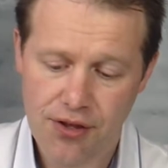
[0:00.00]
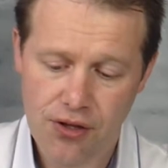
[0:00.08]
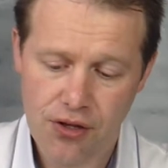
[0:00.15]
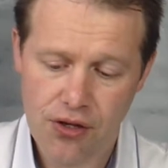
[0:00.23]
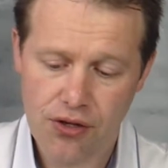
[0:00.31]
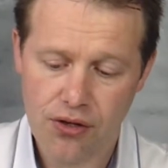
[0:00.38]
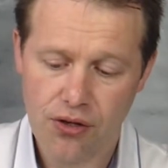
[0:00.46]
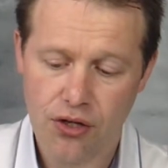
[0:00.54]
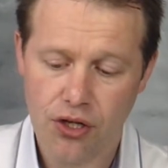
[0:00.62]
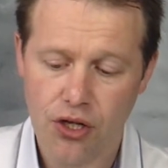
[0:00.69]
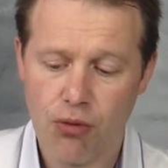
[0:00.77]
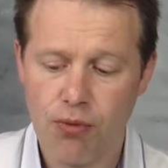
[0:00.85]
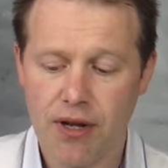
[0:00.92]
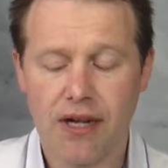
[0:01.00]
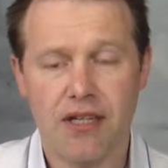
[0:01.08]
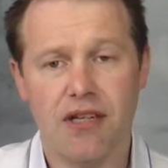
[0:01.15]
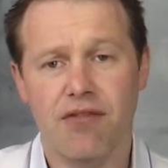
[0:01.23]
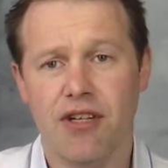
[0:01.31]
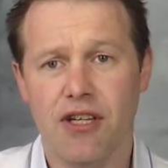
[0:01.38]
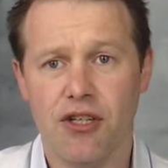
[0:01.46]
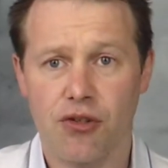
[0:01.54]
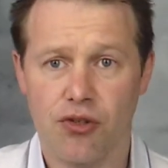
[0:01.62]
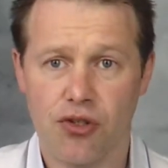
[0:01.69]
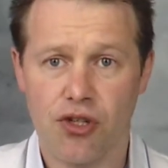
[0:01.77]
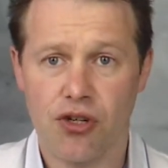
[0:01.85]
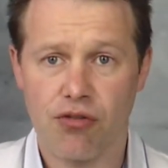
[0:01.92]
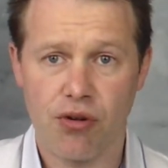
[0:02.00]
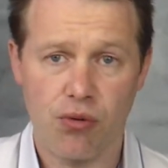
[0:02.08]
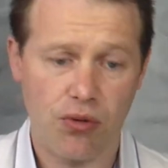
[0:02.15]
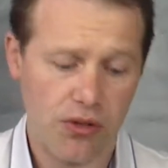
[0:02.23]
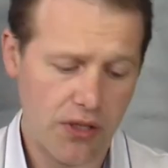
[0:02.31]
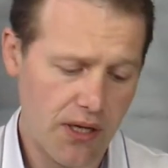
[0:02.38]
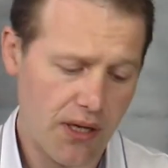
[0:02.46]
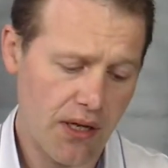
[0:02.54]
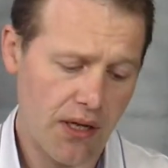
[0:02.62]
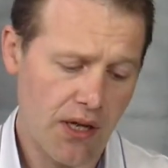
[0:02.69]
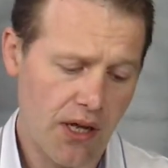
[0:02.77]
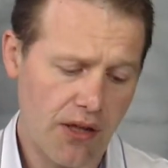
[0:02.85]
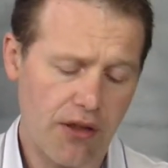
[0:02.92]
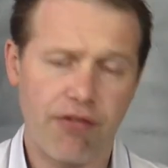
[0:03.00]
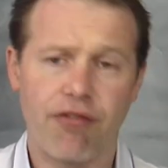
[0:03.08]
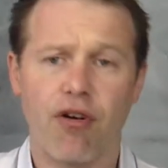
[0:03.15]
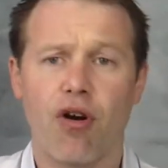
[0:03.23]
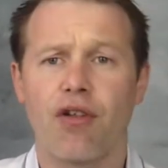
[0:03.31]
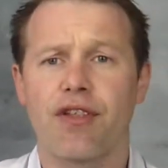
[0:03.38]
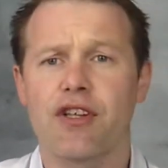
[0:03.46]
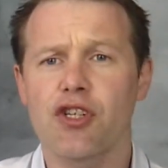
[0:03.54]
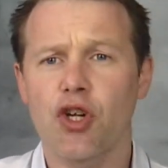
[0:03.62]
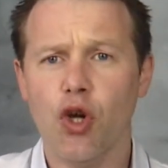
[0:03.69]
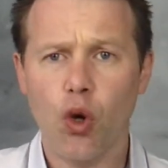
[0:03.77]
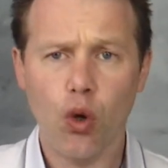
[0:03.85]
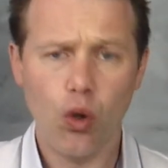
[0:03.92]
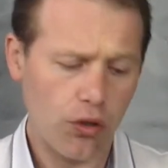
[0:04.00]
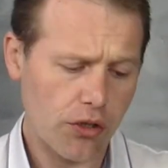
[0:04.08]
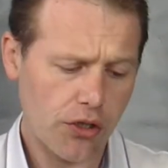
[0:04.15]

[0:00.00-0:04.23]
human activity such as cruelty. The fourth is cults.